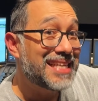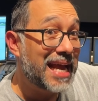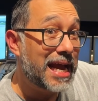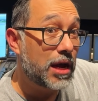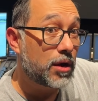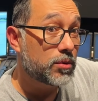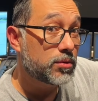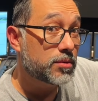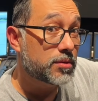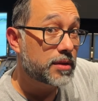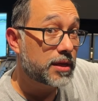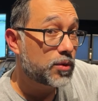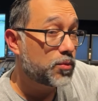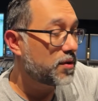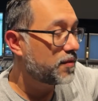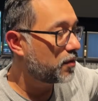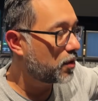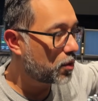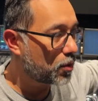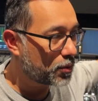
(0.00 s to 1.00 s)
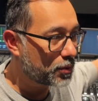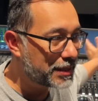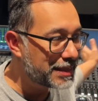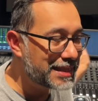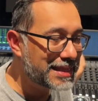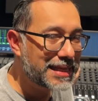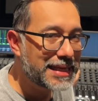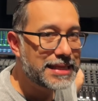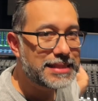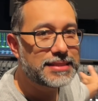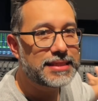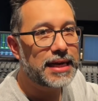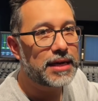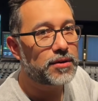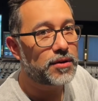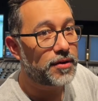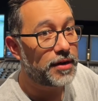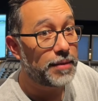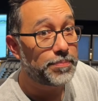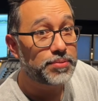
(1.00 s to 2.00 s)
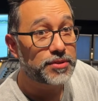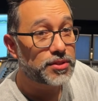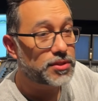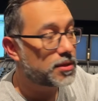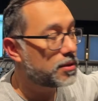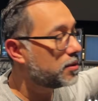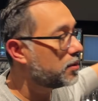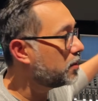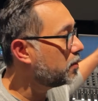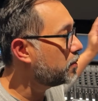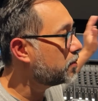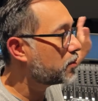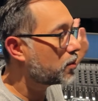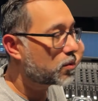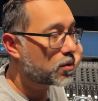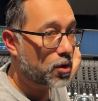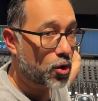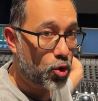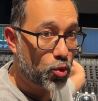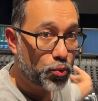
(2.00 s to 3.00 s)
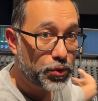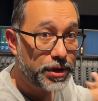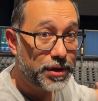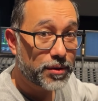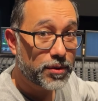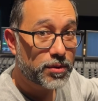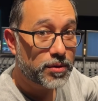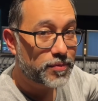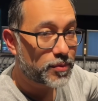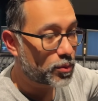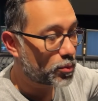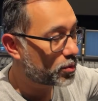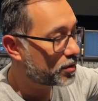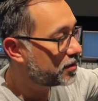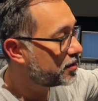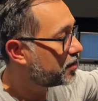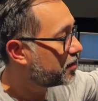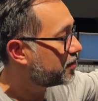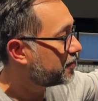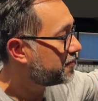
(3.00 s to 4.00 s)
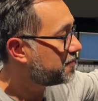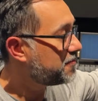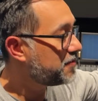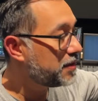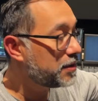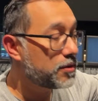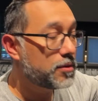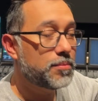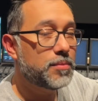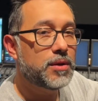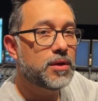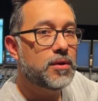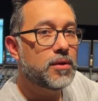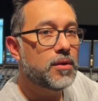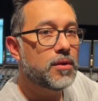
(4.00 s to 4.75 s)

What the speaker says: down, like we've already laid down our episode or a reel, if we're working on a film,